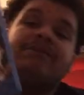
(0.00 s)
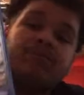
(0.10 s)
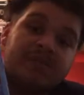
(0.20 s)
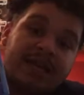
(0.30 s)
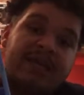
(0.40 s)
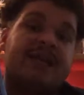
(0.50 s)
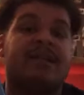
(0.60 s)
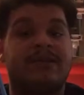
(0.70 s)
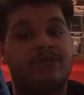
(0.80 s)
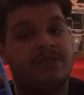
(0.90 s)
Evil Dead
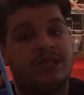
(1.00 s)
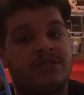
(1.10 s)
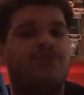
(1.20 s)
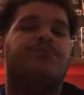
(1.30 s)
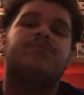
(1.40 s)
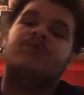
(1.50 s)
and Evil Dead 2.